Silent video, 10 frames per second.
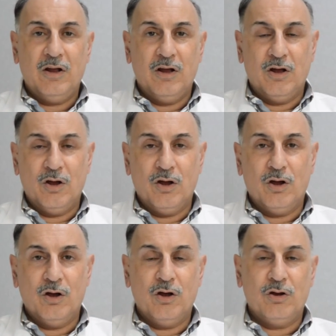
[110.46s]

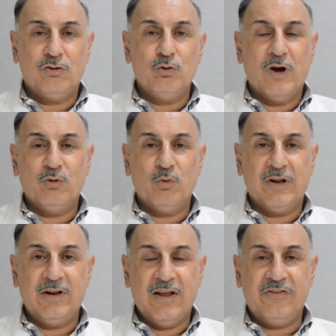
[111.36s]
2 and
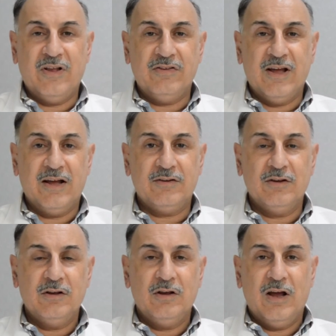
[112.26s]
1 less than that,
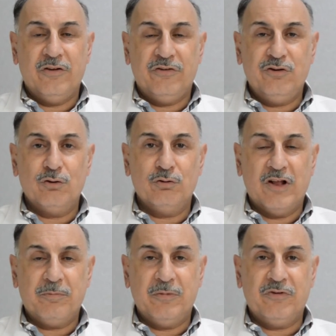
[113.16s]
and 0,
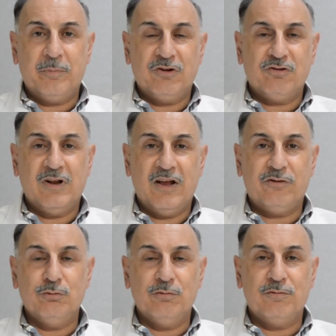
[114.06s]
that means the patient
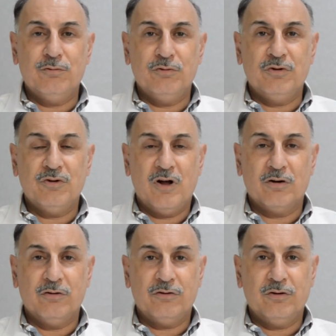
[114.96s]
has no food
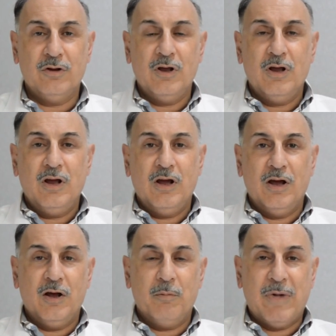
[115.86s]
intolerance.
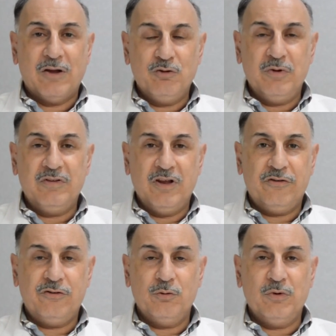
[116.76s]
By doing
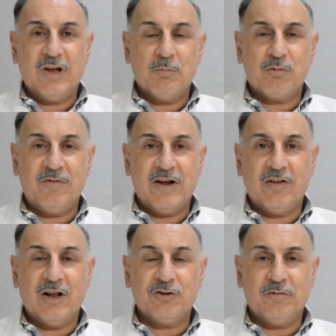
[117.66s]
this, we can provide a
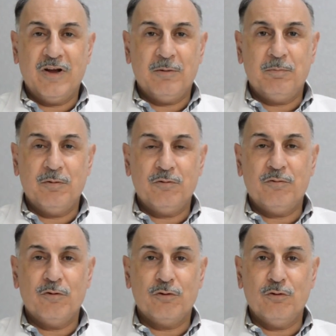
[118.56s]
lot of help
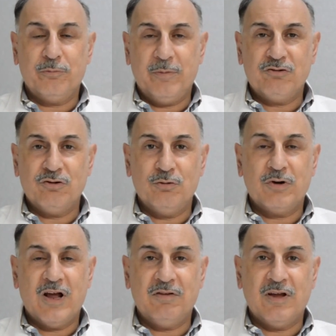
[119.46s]
for those patients who are
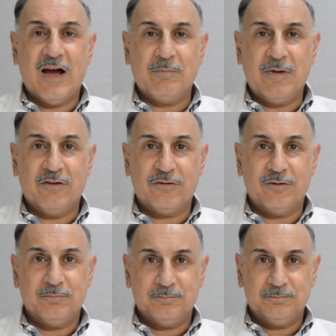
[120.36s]
having IBS.